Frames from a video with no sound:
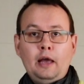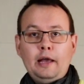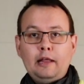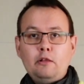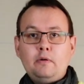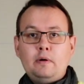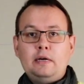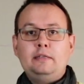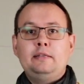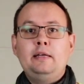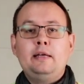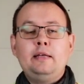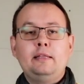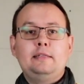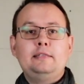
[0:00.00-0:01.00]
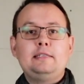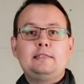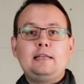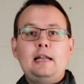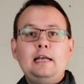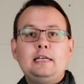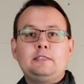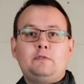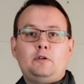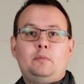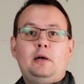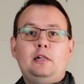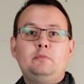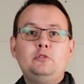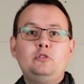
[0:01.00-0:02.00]
Hello everyone, this is Alex
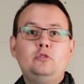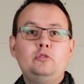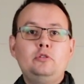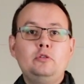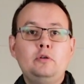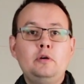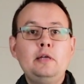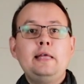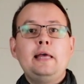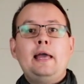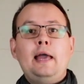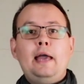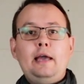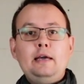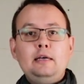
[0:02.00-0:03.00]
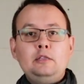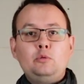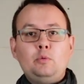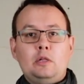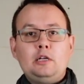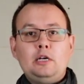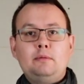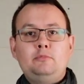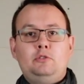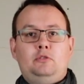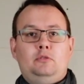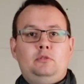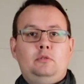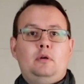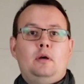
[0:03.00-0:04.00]
from Albo Studio and welcome
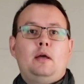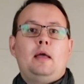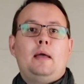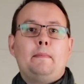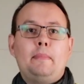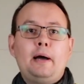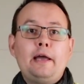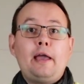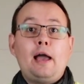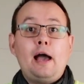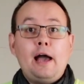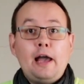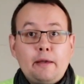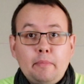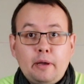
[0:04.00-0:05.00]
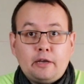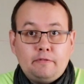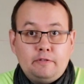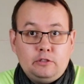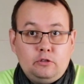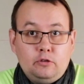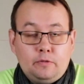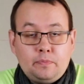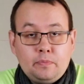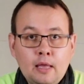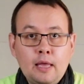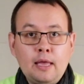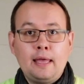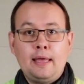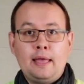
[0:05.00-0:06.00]
to my iMac video.
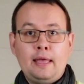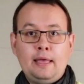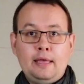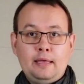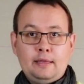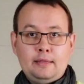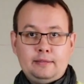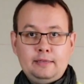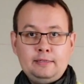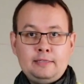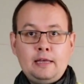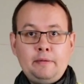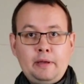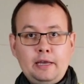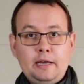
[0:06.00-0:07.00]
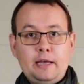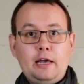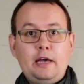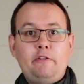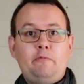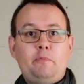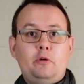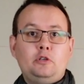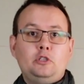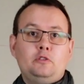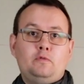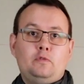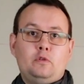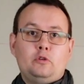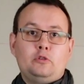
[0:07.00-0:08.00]
This iMac I've
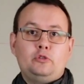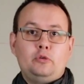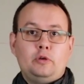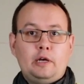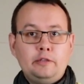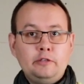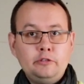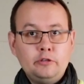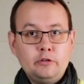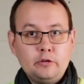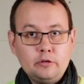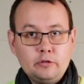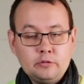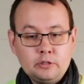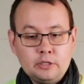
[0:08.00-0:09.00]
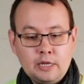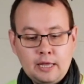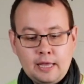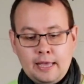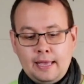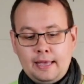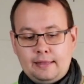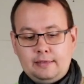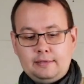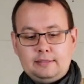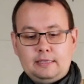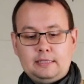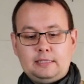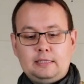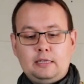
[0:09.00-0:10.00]
purchased for 200 euros.
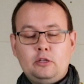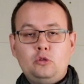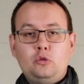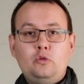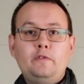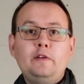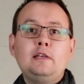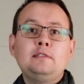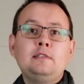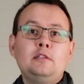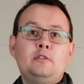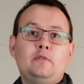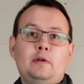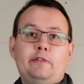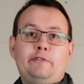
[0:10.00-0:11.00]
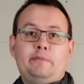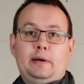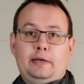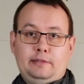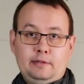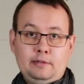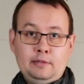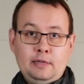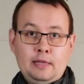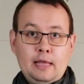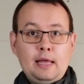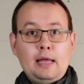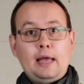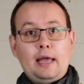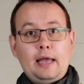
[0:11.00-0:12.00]
This is 2012 model
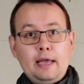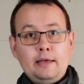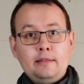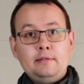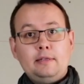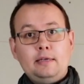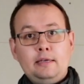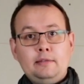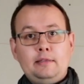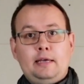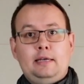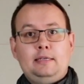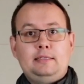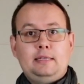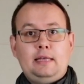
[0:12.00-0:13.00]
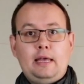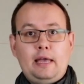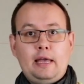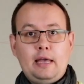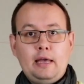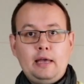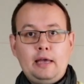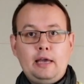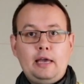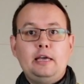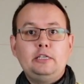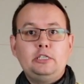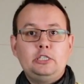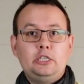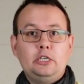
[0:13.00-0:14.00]
and it has a
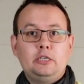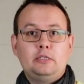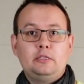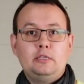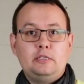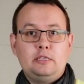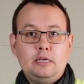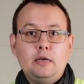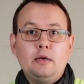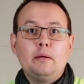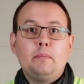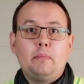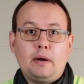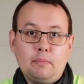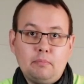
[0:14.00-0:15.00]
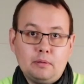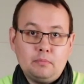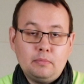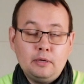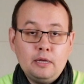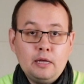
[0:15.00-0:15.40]
HDD problem,